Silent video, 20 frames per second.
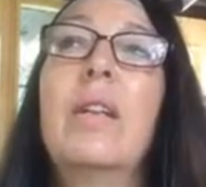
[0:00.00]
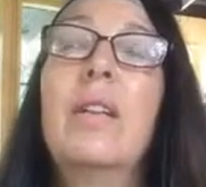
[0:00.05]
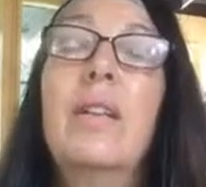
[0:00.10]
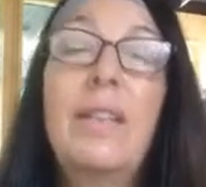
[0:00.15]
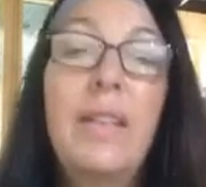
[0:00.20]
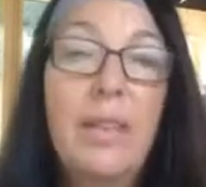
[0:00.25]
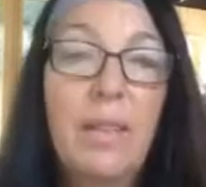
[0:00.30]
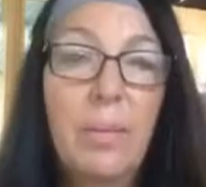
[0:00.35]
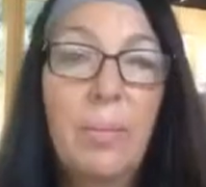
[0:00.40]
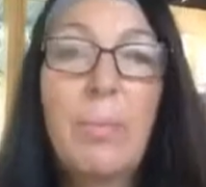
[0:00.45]

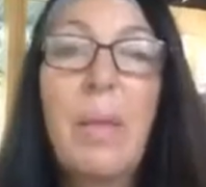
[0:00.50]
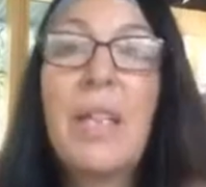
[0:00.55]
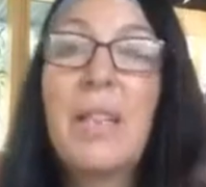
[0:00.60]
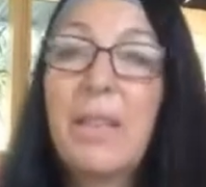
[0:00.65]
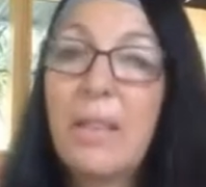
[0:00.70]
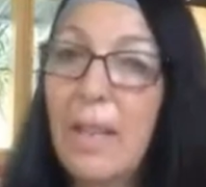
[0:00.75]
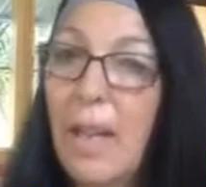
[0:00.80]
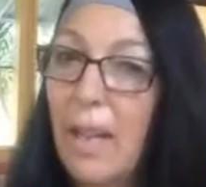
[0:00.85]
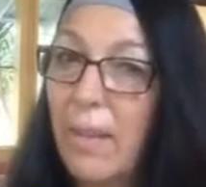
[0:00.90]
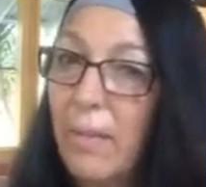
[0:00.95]
this
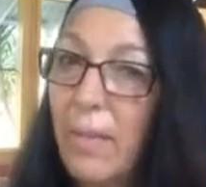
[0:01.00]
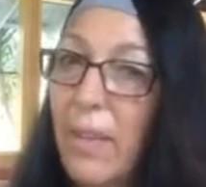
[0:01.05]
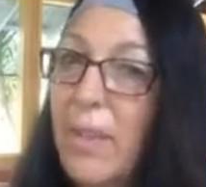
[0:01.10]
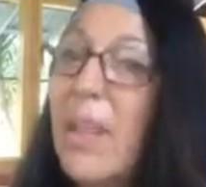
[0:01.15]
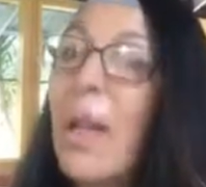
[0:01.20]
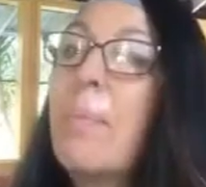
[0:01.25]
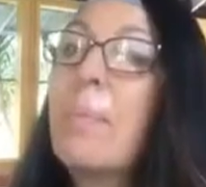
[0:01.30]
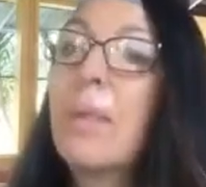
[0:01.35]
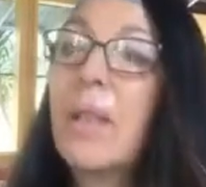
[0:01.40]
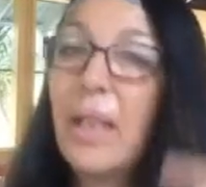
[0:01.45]
must have
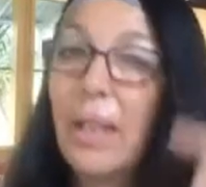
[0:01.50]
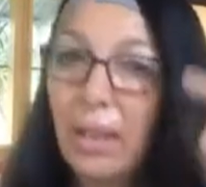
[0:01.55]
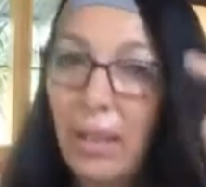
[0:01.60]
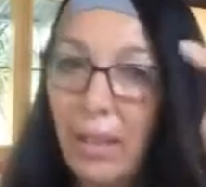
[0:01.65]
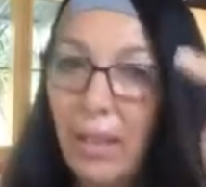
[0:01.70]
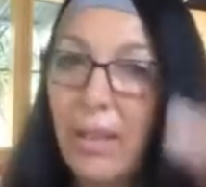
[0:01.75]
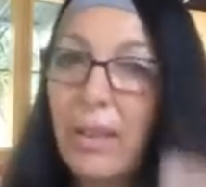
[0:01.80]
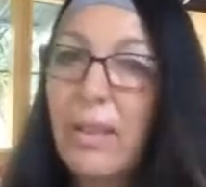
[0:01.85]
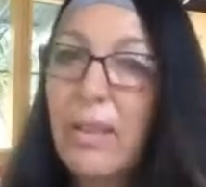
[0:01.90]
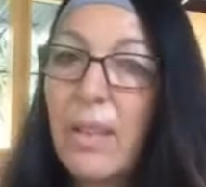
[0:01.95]

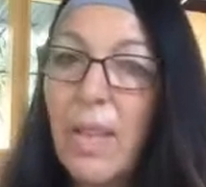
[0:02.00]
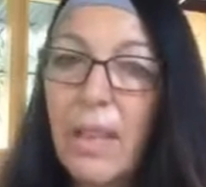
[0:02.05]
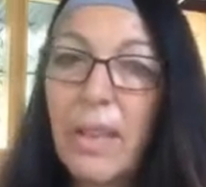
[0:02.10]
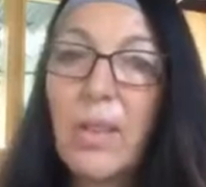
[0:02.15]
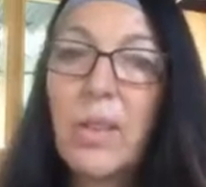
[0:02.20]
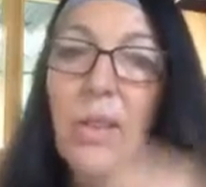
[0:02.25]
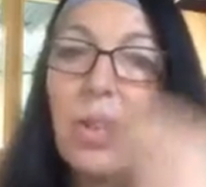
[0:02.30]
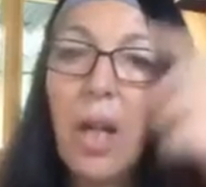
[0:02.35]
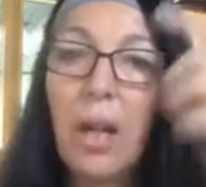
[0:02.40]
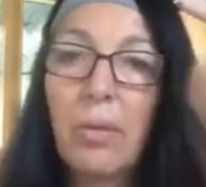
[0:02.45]
something, the
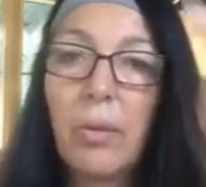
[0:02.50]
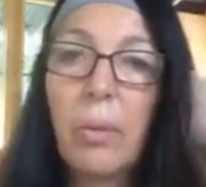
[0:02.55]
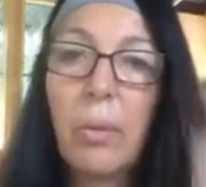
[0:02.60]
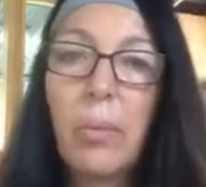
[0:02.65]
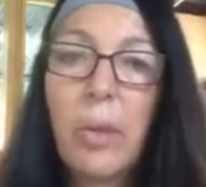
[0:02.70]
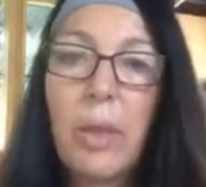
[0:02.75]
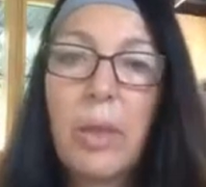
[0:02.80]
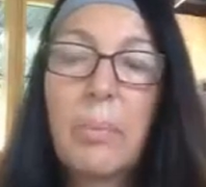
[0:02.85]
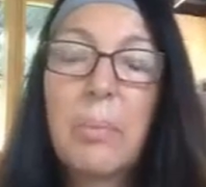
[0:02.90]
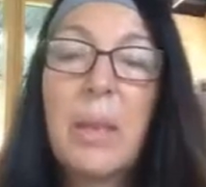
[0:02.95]
second chakra
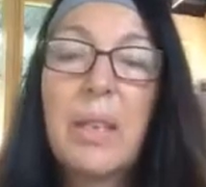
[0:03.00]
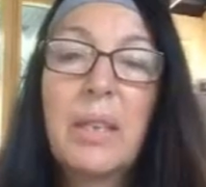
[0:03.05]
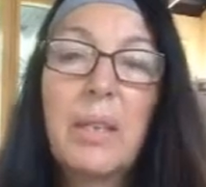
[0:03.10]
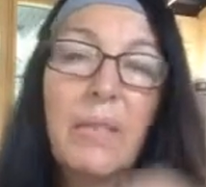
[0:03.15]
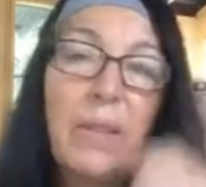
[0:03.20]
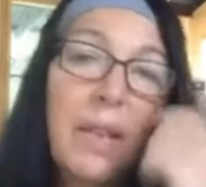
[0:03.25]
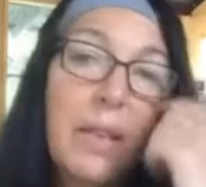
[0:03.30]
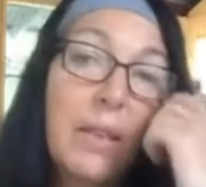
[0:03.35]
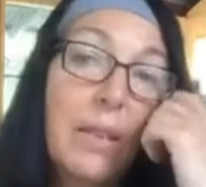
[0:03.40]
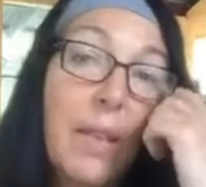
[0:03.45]
work must
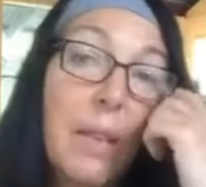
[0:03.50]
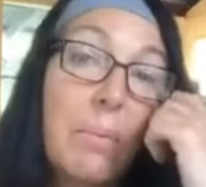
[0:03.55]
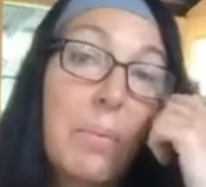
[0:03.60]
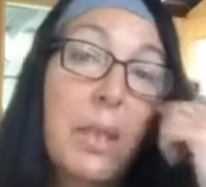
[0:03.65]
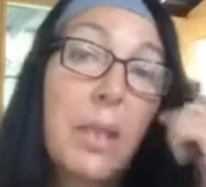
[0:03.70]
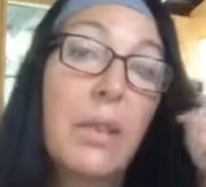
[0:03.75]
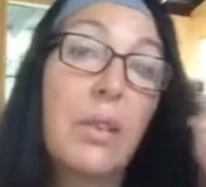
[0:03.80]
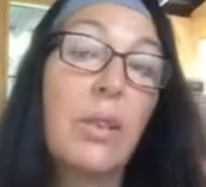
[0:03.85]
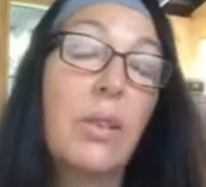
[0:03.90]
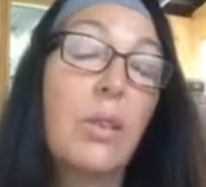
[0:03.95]
have had
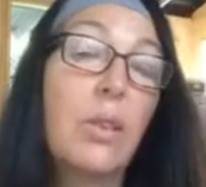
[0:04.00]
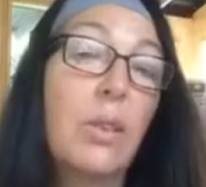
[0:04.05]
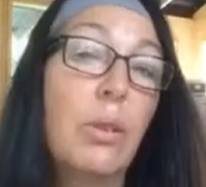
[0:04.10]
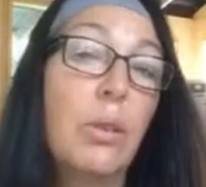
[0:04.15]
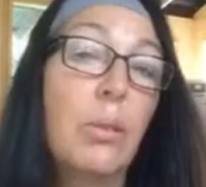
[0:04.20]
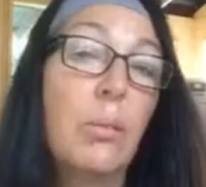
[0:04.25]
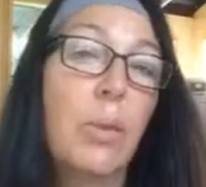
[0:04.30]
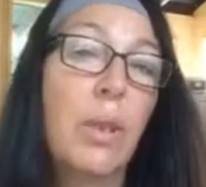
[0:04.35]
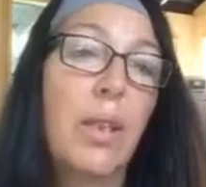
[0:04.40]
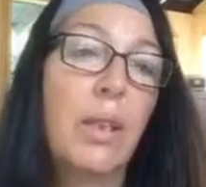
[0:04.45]
something to
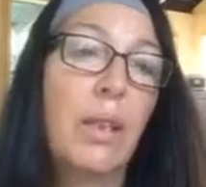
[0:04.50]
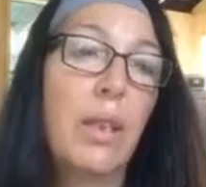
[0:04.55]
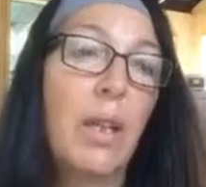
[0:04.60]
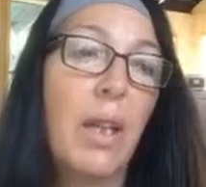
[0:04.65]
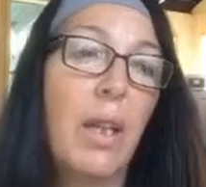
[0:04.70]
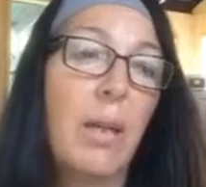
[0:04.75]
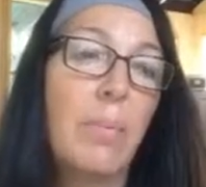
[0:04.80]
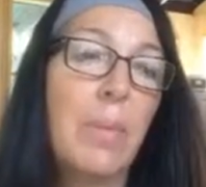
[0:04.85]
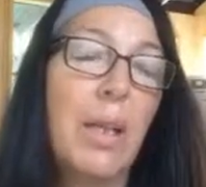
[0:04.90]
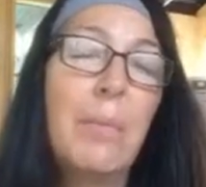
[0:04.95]
do with,
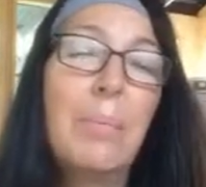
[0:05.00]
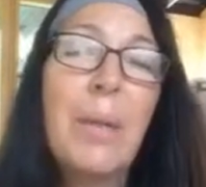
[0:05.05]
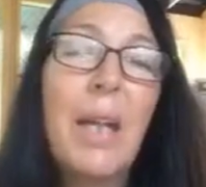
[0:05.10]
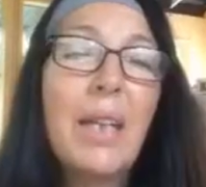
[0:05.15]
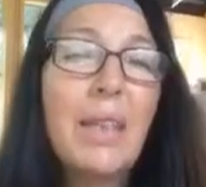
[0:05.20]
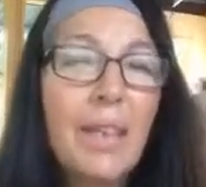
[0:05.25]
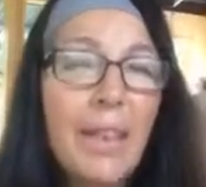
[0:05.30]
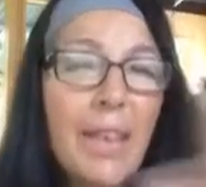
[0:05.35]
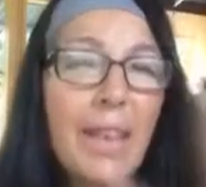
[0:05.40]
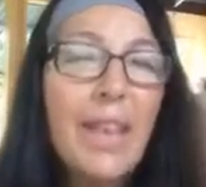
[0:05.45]
and
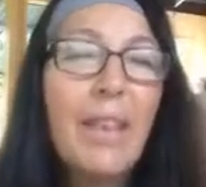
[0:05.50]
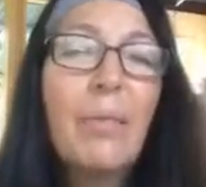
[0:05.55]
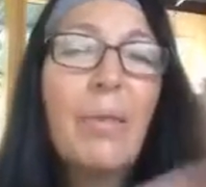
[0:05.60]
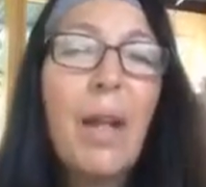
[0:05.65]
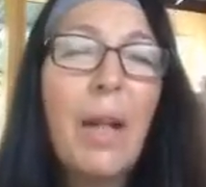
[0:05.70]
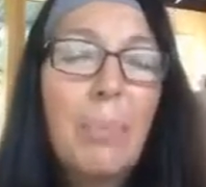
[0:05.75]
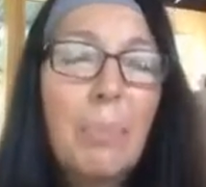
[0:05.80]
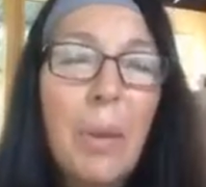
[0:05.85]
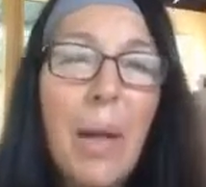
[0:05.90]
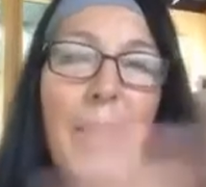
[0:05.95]
back then I
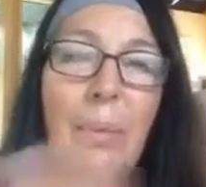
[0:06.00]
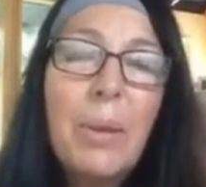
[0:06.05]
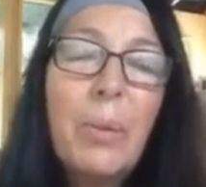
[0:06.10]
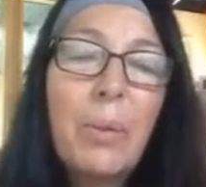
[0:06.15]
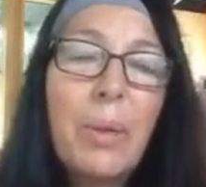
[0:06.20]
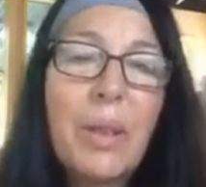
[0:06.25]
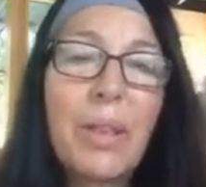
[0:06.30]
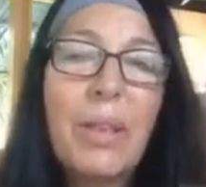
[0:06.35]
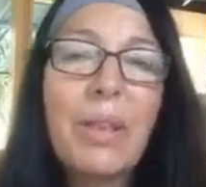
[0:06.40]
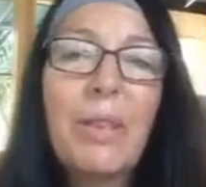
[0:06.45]

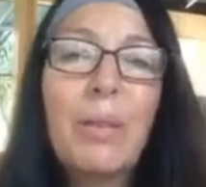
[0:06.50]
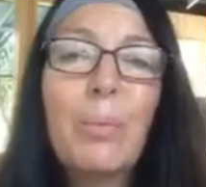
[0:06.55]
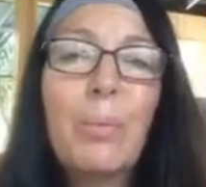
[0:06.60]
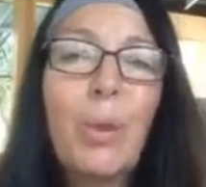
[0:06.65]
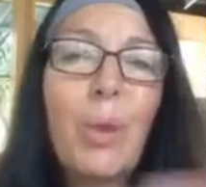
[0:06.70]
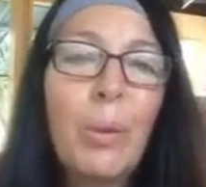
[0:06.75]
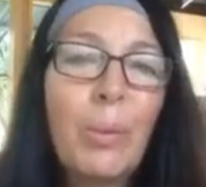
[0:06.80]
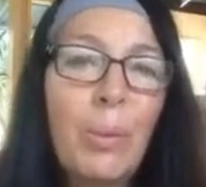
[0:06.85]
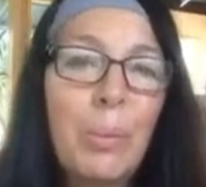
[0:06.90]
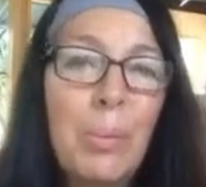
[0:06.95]
probably worked a little
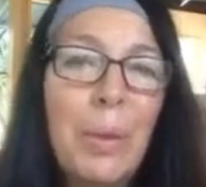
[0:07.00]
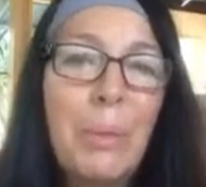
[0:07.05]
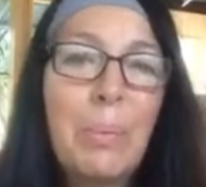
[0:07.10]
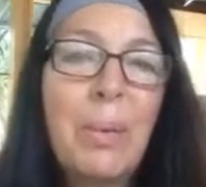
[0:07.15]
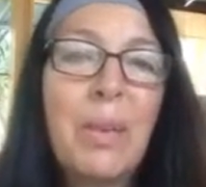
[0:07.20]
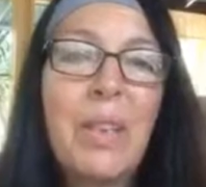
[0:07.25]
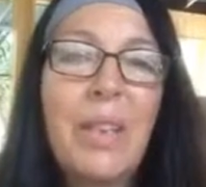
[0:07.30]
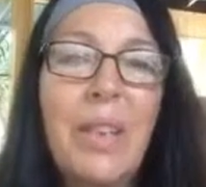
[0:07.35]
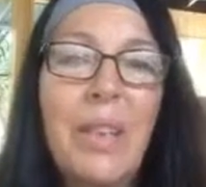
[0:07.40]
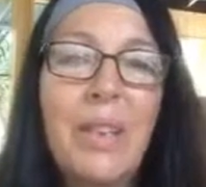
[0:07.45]
more with
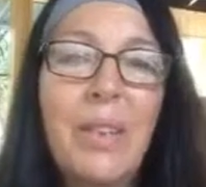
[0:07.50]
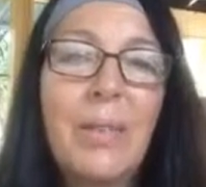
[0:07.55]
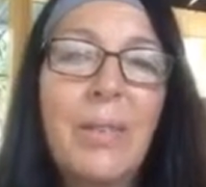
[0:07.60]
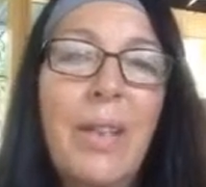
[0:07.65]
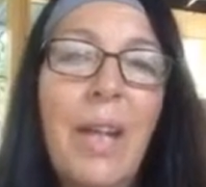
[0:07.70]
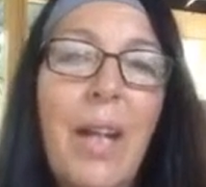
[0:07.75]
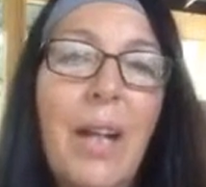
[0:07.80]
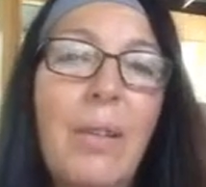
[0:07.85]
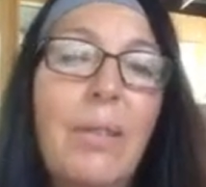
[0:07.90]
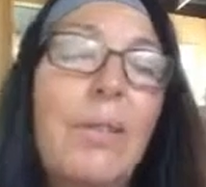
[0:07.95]
people than I
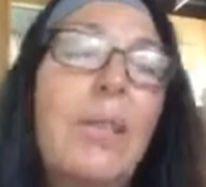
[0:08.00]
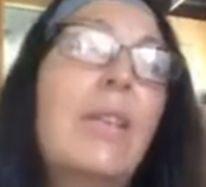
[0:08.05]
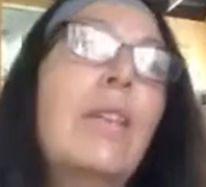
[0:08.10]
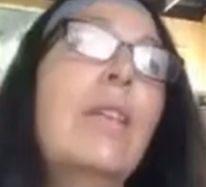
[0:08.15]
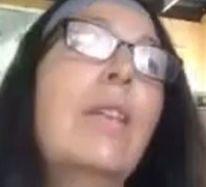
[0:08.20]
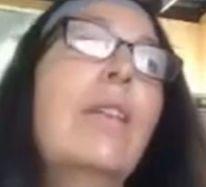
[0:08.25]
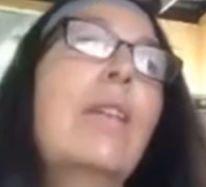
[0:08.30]
do now.